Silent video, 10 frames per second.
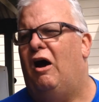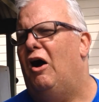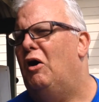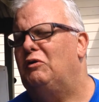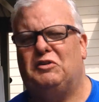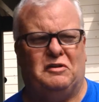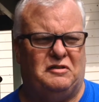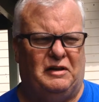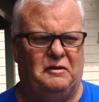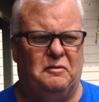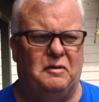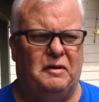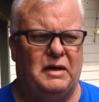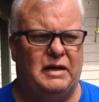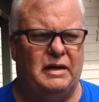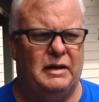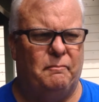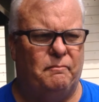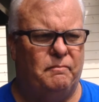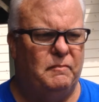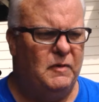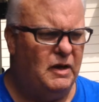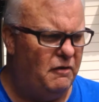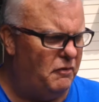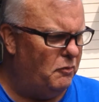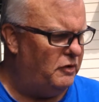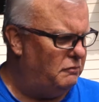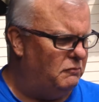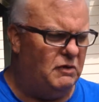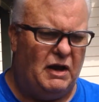Oh, just a little. Like if you want to